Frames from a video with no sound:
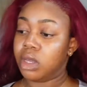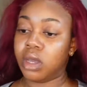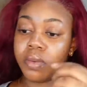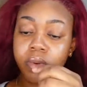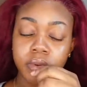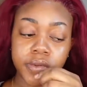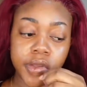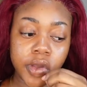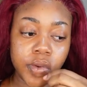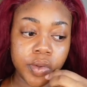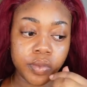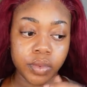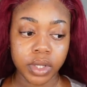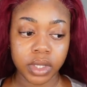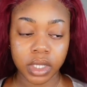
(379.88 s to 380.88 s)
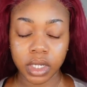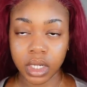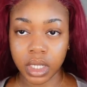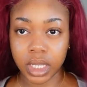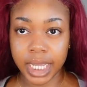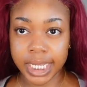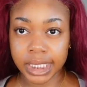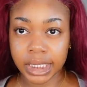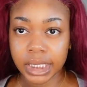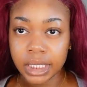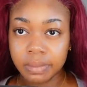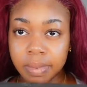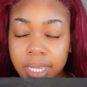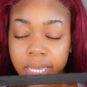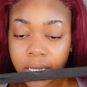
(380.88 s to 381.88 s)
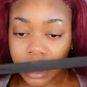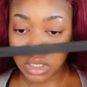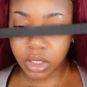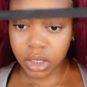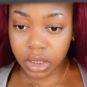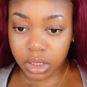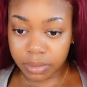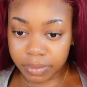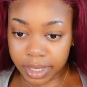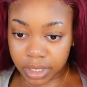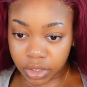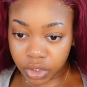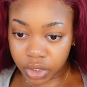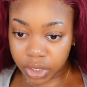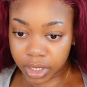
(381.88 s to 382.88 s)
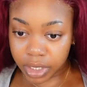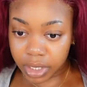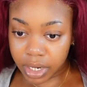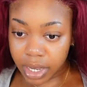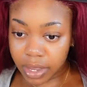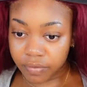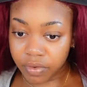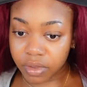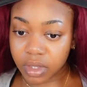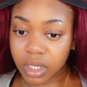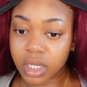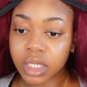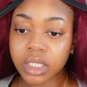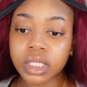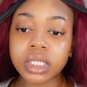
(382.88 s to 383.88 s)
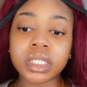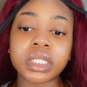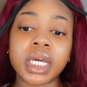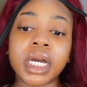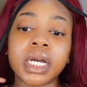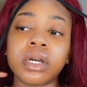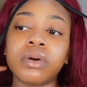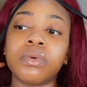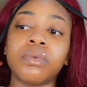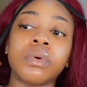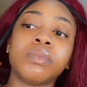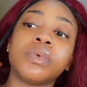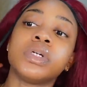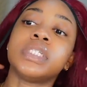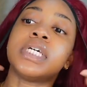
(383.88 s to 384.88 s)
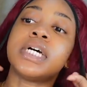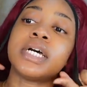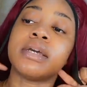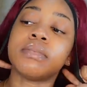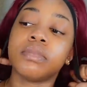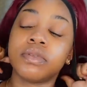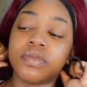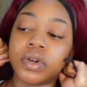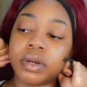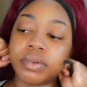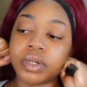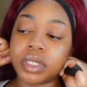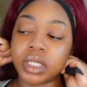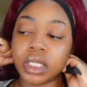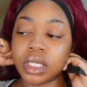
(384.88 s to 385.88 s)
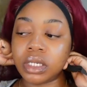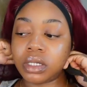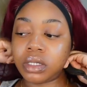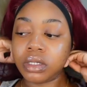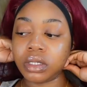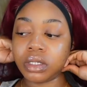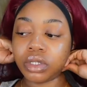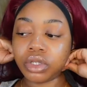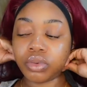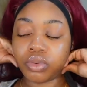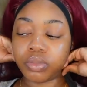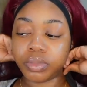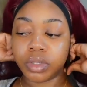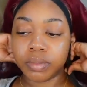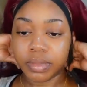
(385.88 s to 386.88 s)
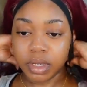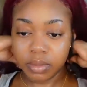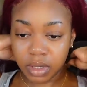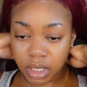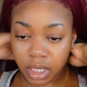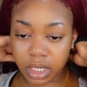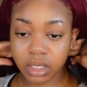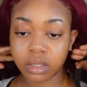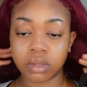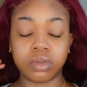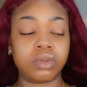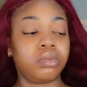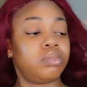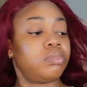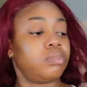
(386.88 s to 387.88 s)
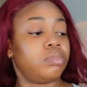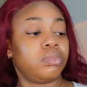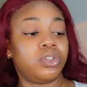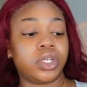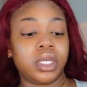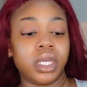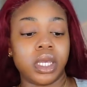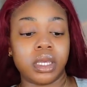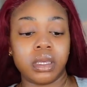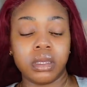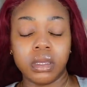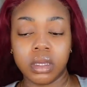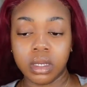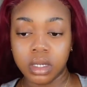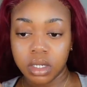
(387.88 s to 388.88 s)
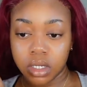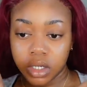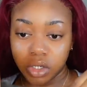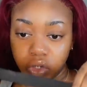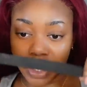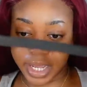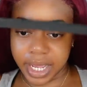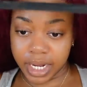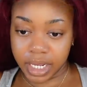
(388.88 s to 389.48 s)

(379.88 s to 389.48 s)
I'm going to go in with an elastic band just to make sure everything is stuck one more time before I proceed to swoop the baby hairs. Oop, JK. Try that